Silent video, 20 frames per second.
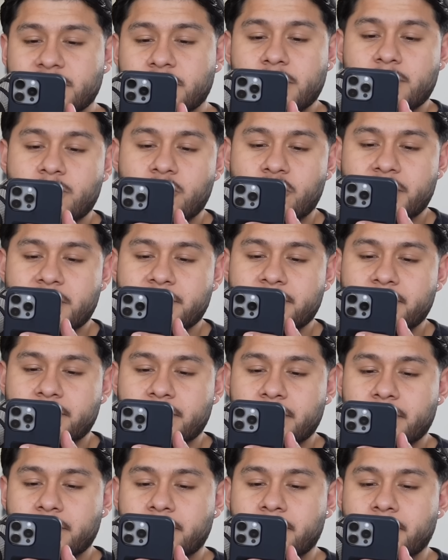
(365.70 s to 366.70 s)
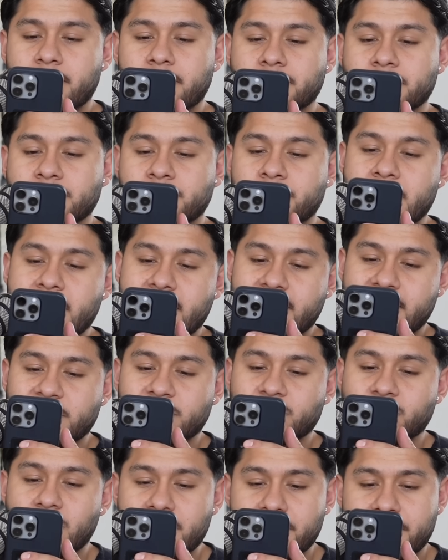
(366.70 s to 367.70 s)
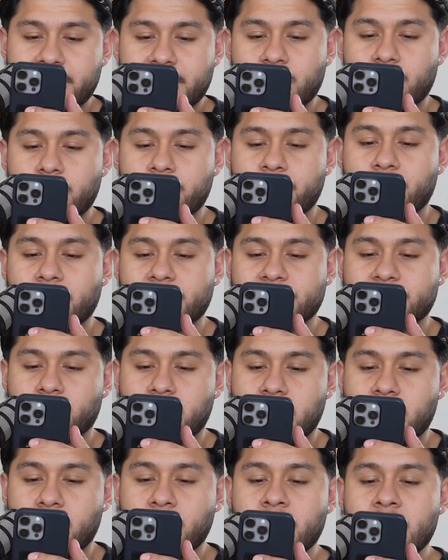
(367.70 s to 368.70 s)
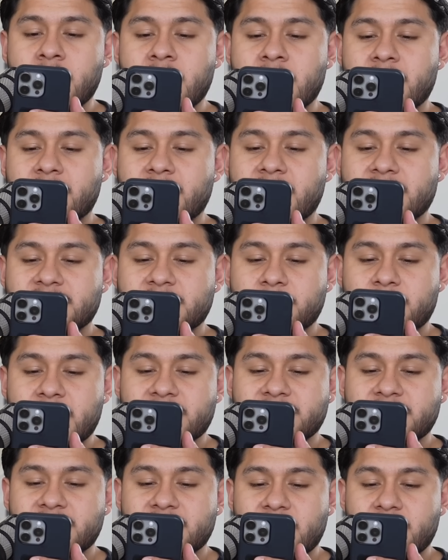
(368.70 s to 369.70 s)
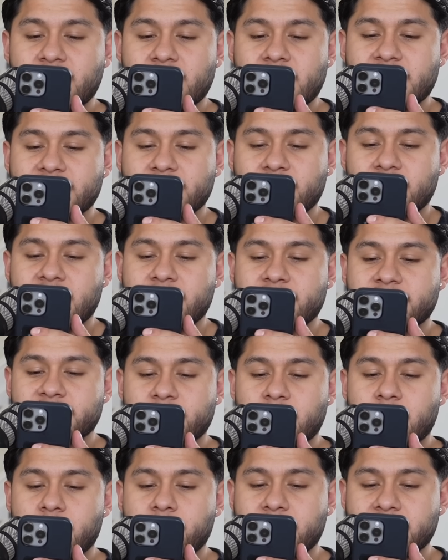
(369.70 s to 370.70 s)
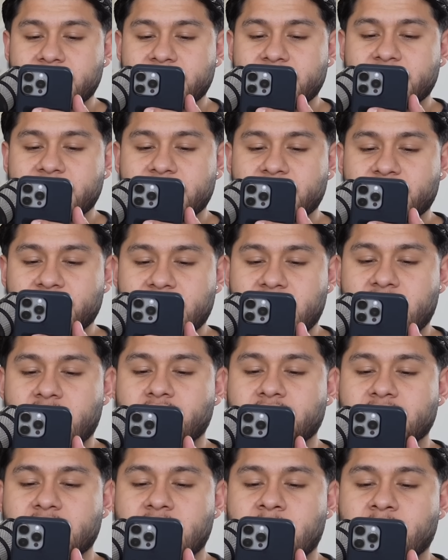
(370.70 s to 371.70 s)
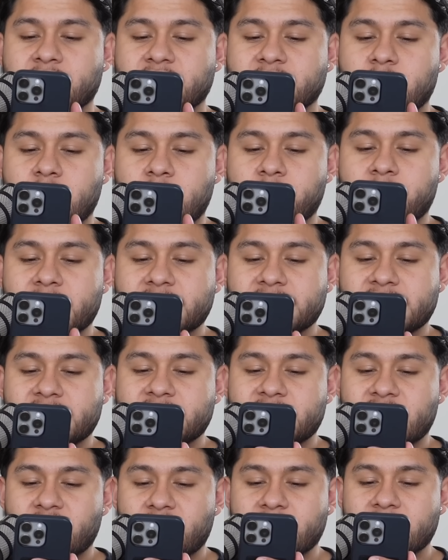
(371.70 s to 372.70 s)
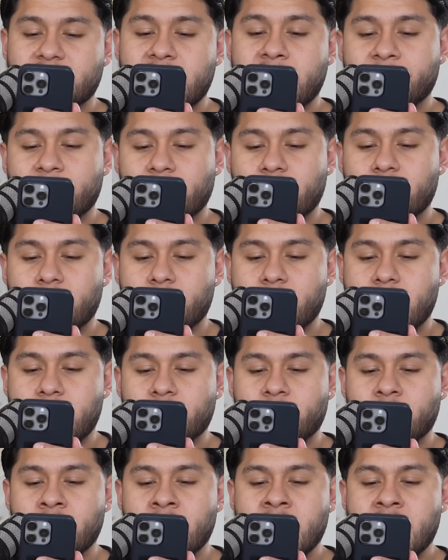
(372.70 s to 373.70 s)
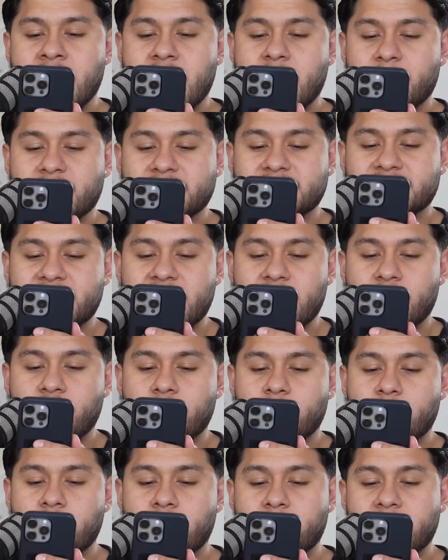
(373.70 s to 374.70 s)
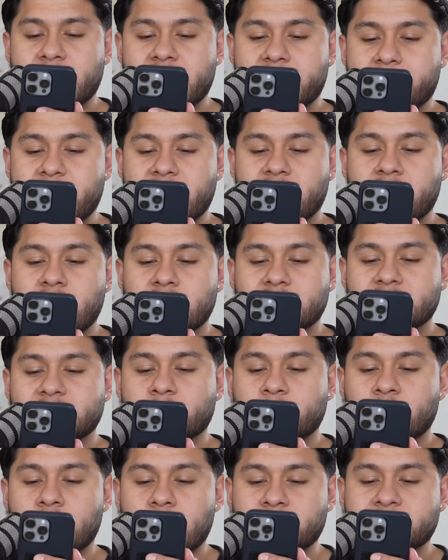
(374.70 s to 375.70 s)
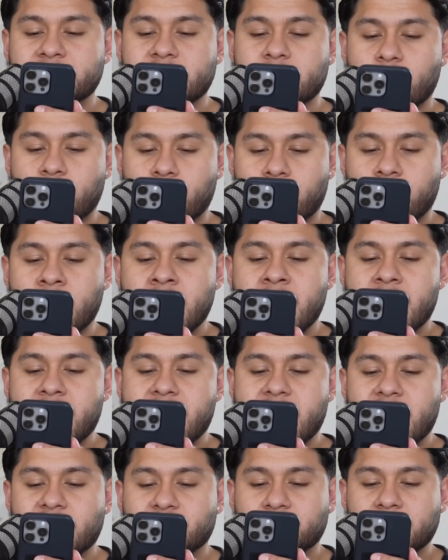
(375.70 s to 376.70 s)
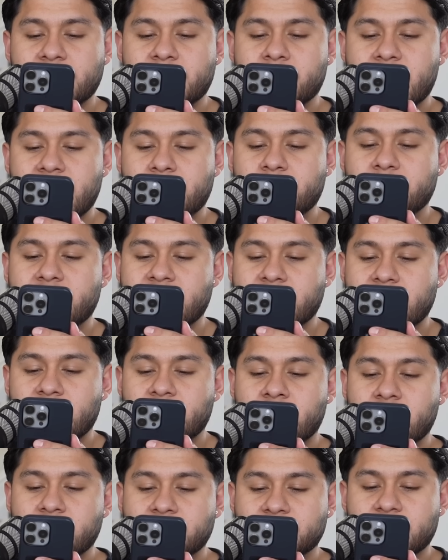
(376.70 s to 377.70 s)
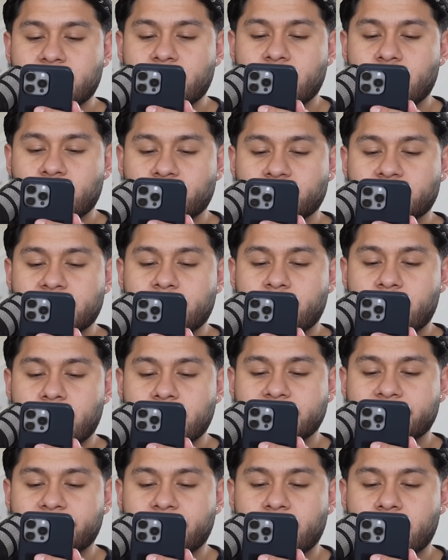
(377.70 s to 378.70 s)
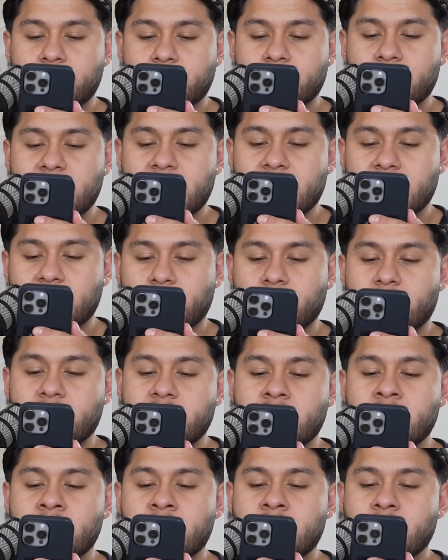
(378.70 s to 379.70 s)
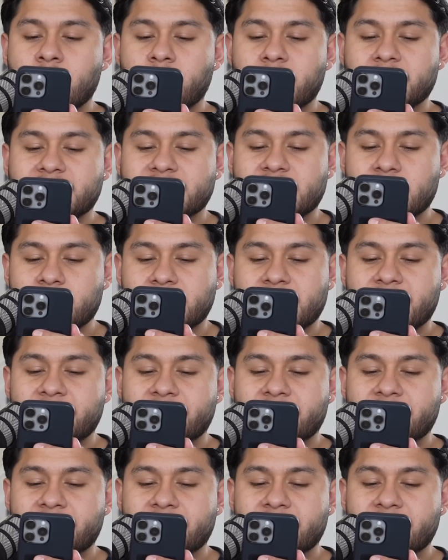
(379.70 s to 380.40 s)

Good morning, Blanca and Jonathan, hope all is well. That's amazing that you guys are giving small businesses shout outs. I'm a small business here in Denver, Colorado. I'm a stay at home mom and I make custom cups and more. I actually made Blanca custom Hershey bars for her meet and greet with Simply